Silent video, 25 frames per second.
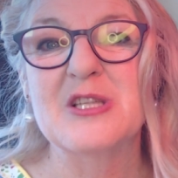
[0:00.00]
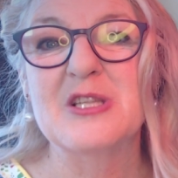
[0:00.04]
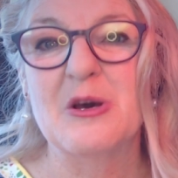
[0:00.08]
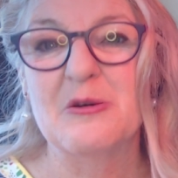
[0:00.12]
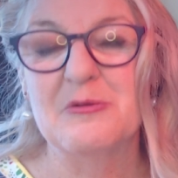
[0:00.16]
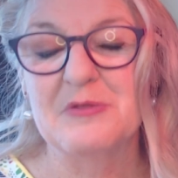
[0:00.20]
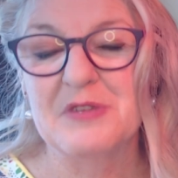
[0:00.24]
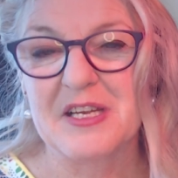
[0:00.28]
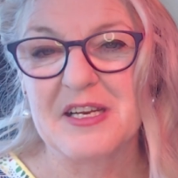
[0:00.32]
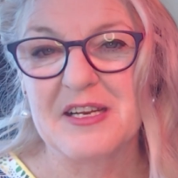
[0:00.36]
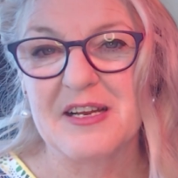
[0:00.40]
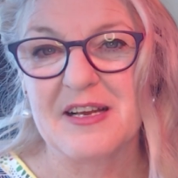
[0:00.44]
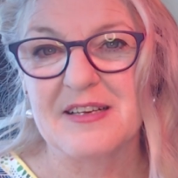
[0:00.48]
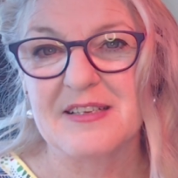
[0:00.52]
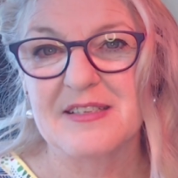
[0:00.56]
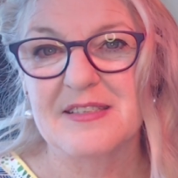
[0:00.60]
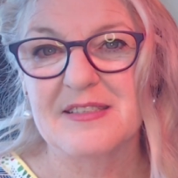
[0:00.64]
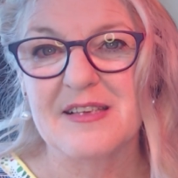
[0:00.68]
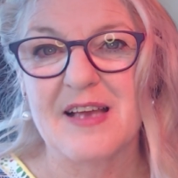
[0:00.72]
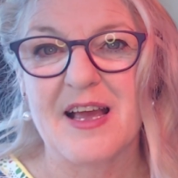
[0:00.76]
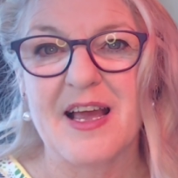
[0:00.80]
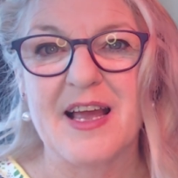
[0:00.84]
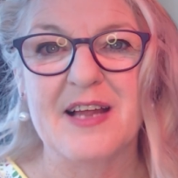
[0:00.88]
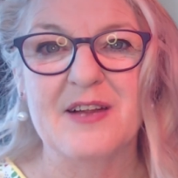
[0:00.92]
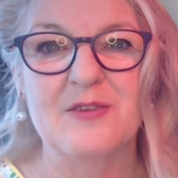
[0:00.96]
loneliness.
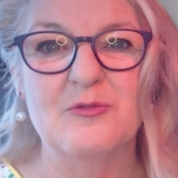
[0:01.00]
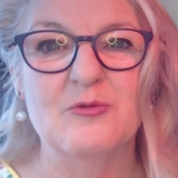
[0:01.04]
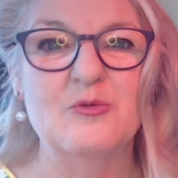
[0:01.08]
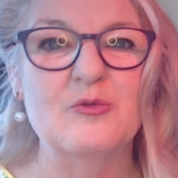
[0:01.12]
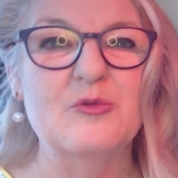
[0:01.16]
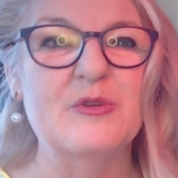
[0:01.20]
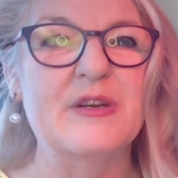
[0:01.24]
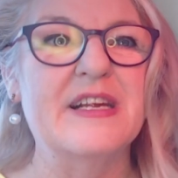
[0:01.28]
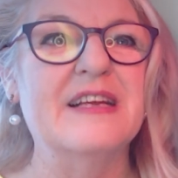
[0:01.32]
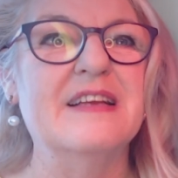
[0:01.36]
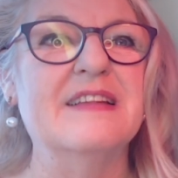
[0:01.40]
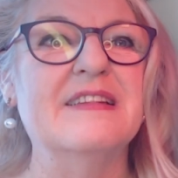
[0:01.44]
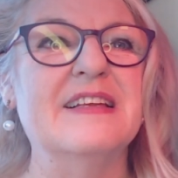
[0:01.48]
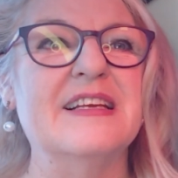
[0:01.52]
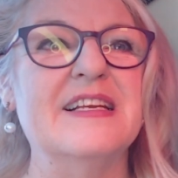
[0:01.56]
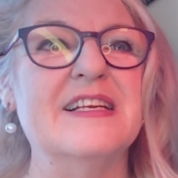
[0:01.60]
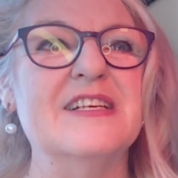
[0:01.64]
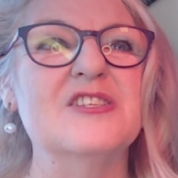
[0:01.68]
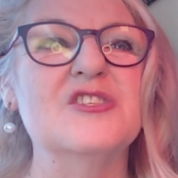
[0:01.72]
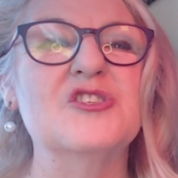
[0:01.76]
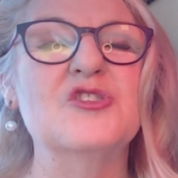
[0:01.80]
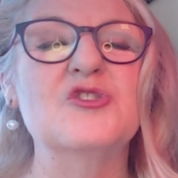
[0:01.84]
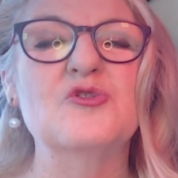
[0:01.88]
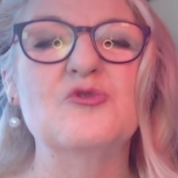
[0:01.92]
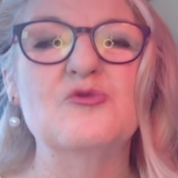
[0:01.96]
I really
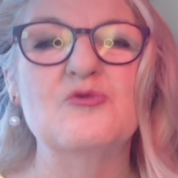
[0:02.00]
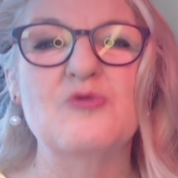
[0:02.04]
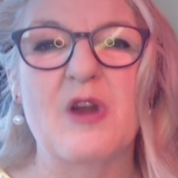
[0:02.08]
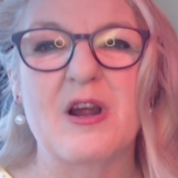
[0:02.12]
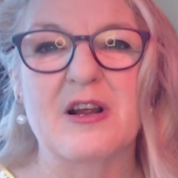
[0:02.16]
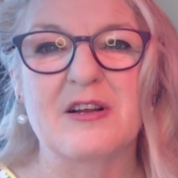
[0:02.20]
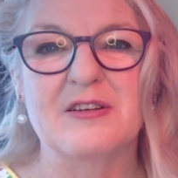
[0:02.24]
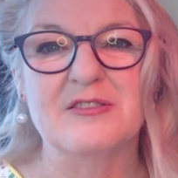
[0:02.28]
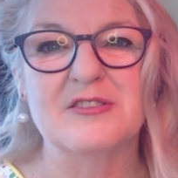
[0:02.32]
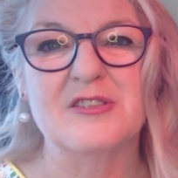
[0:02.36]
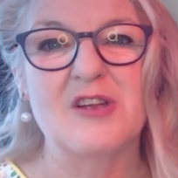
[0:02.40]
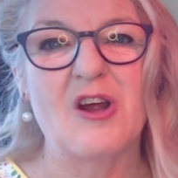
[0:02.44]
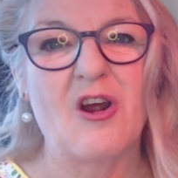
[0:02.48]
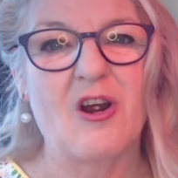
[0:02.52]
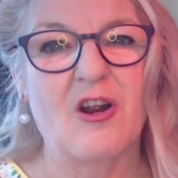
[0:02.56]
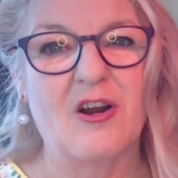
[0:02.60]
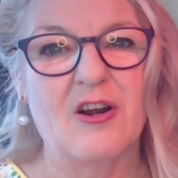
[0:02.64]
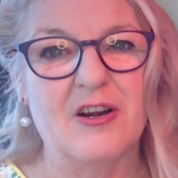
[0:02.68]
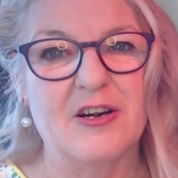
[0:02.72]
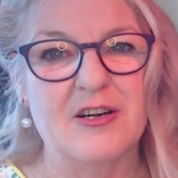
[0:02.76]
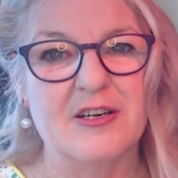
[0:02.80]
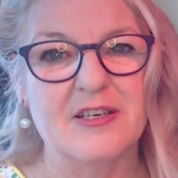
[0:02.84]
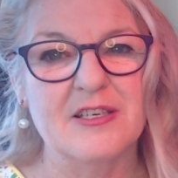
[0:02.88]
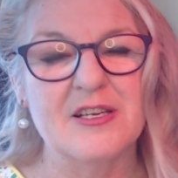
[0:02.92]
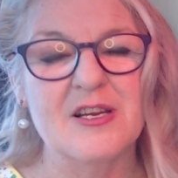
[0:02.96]
struggled
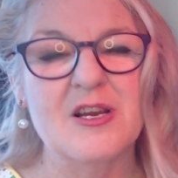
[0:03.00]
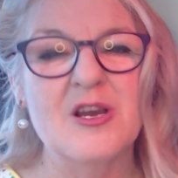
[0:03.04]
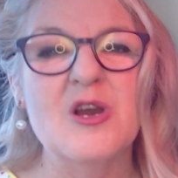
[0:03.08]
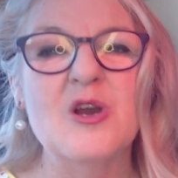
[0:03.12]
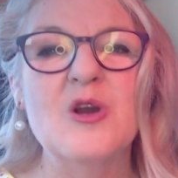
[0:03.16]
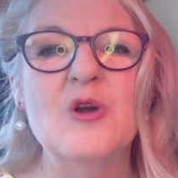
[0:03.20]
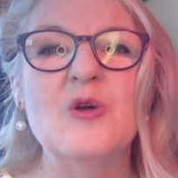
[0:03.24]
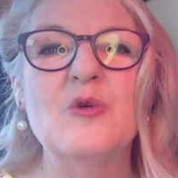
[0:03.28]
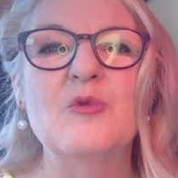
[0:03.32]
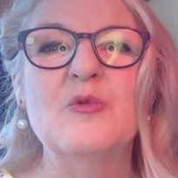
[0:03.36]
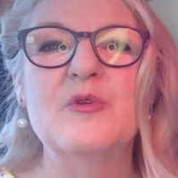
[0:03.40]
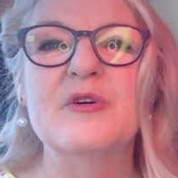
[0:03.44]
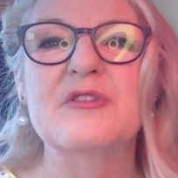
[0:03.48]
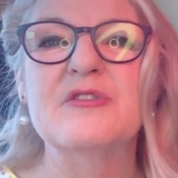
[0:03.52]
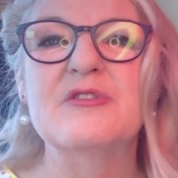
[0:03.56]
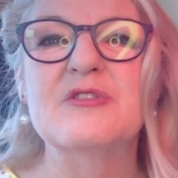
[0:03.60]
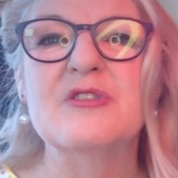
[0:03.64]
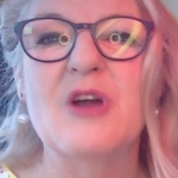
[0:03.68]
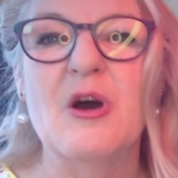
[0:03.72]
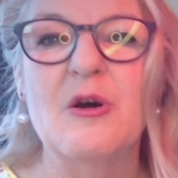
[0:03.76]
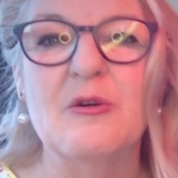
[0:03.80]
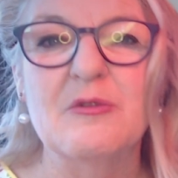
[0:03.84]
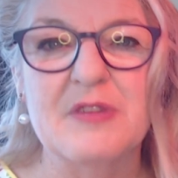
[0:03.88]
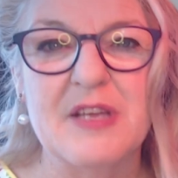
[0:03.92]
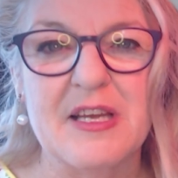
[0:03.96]
hard with
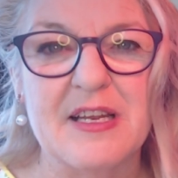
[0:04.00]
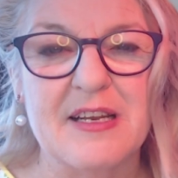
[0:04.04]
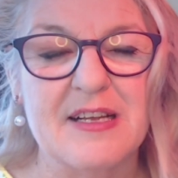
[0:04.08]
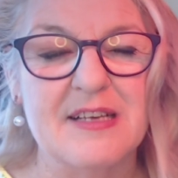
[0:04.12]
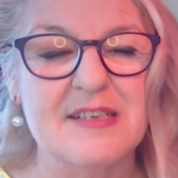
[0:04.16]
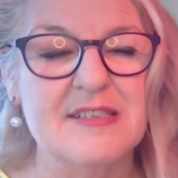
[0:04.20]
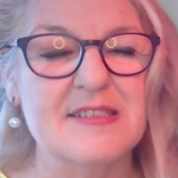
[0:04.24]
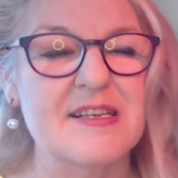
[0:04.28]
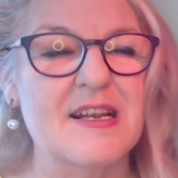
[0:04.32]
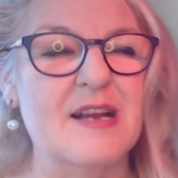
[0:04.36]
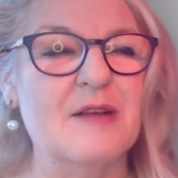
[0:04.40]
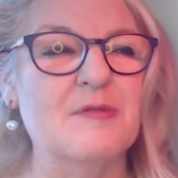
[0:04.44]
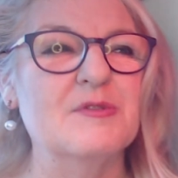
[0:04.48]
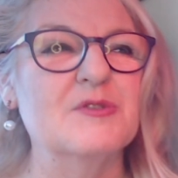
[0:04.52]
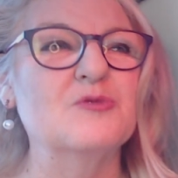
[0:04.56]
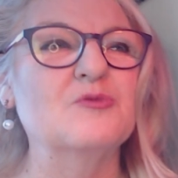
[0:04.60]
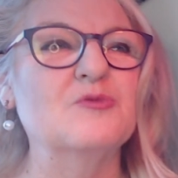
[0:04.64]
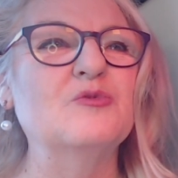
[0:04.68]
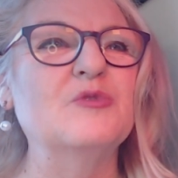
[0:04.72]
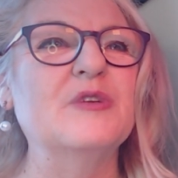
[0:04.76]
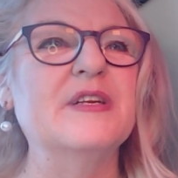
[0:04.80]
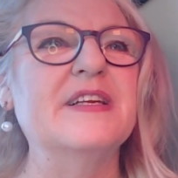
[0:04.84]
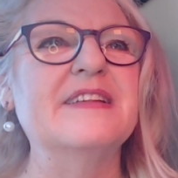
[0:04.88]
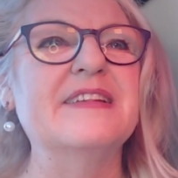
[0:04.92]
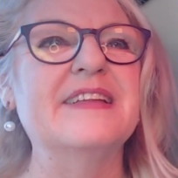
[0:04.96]
loneliness, and I was
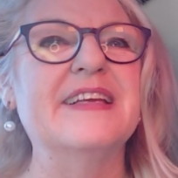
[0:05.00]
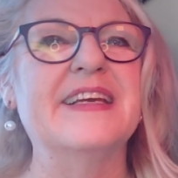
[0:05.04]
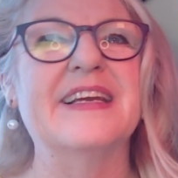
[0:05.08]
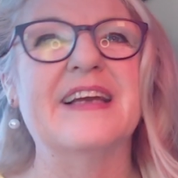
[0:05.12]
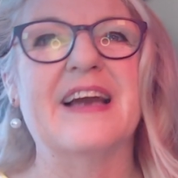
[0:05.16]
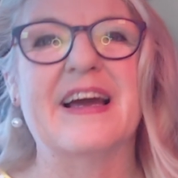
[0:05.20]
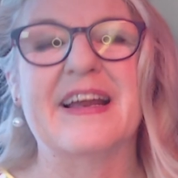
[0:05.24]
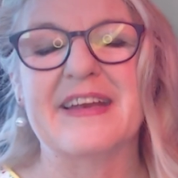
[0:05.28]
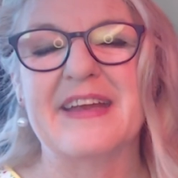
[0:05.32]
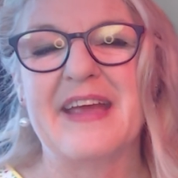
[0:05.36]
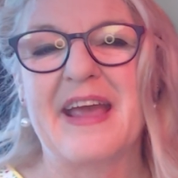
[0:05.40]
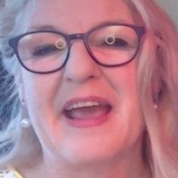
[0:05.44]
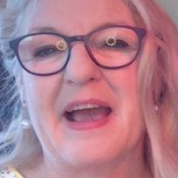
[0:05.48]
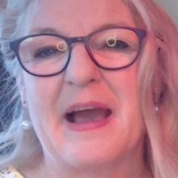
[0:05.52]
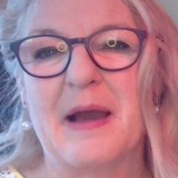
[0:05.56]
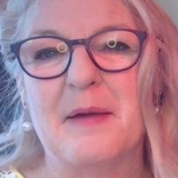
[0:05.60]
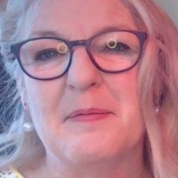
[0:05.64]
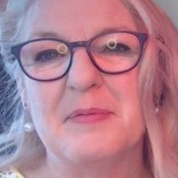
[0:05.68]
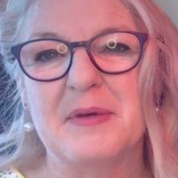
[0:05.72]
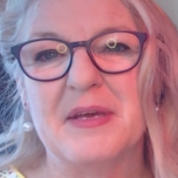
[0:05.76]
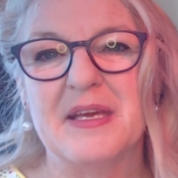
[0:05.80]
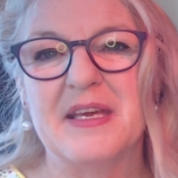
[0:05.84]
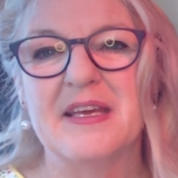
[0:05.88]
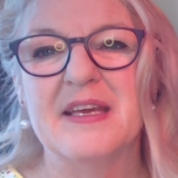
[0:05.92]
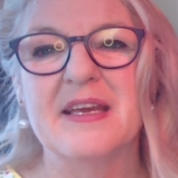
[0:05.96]
really
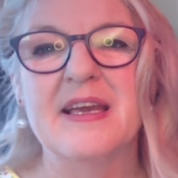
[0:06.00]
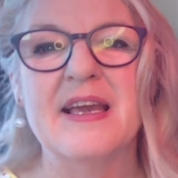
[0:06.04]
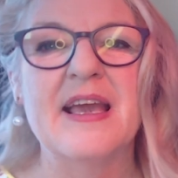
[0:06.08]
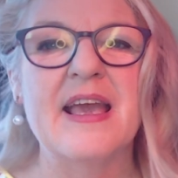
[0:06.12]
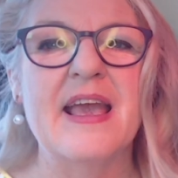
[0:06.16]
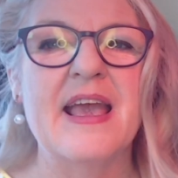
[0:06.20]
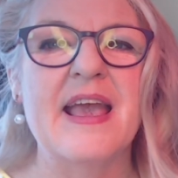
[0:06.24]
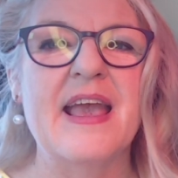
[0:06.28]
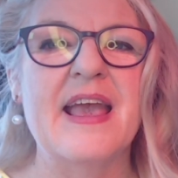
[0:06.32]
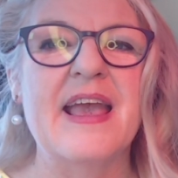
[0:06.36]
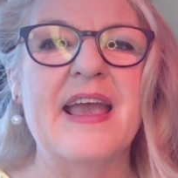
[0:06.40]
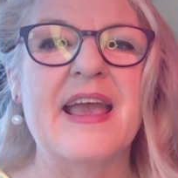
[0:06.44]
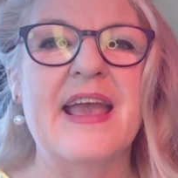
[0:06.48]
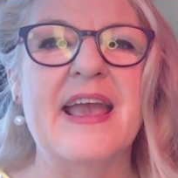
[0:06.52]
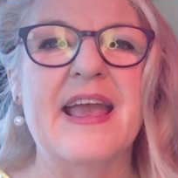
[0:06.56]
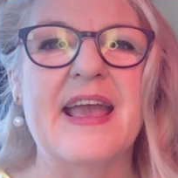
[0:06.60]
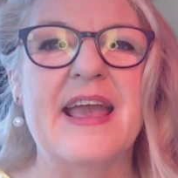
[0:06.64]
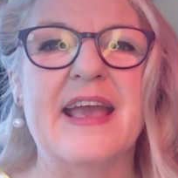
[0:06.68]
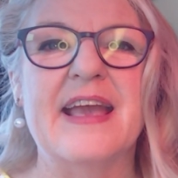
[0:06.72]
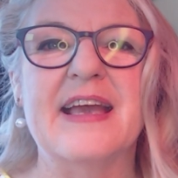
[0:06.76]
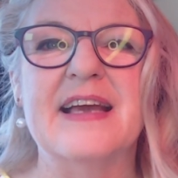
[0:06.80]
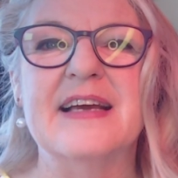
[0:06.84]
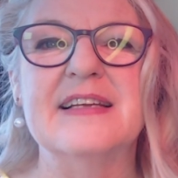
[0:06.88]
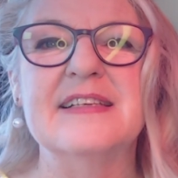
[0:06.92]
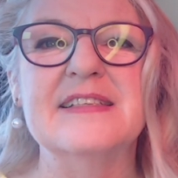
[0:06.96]
unhappy.
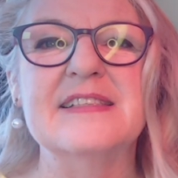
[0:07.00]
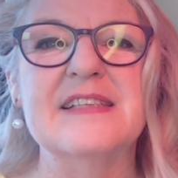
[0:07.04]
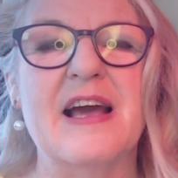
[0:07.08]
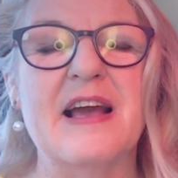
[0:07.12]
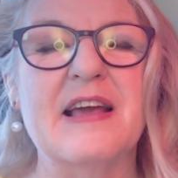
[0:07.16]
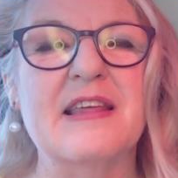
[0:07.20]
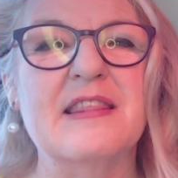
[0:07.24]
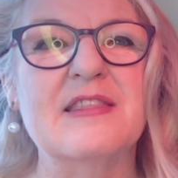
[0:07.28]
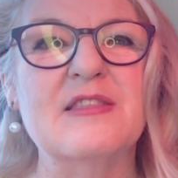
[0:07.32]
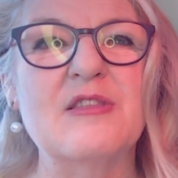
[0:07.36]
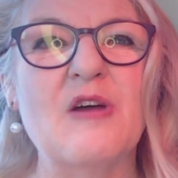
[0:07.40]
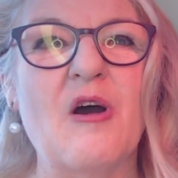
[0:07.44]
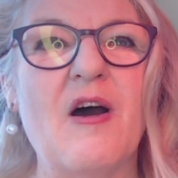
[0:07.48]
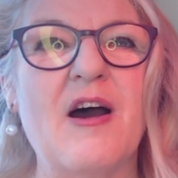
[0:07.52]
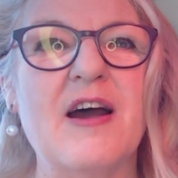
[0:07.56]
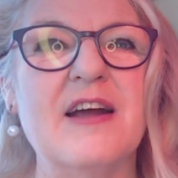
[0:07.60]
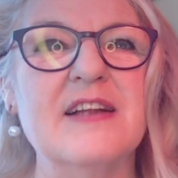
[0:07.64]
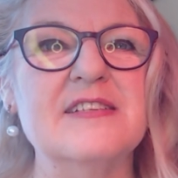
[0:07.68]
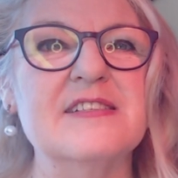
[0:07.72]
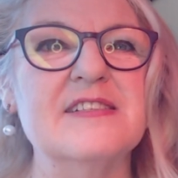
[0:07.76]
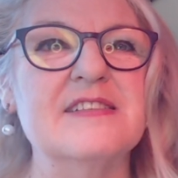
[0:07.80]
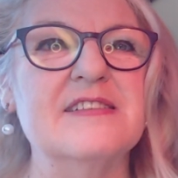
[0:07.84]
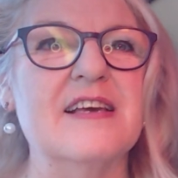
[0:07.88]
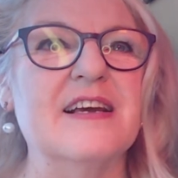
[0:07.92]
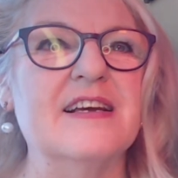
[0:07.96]
And I
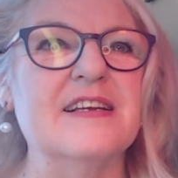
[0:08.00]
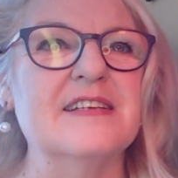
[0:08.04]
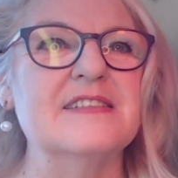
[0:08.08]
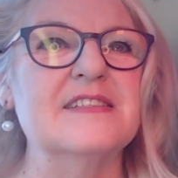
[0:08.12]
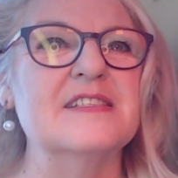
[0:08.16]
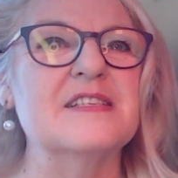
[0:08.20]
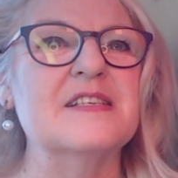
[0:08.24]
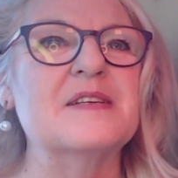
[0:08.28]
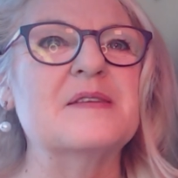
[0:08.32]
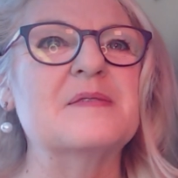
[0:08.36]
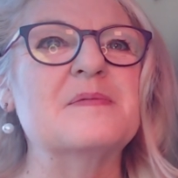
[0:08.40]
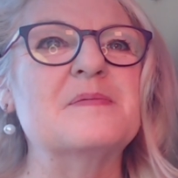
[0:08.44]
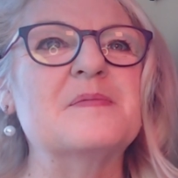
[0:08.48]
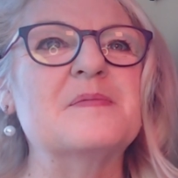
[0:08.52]
thought that,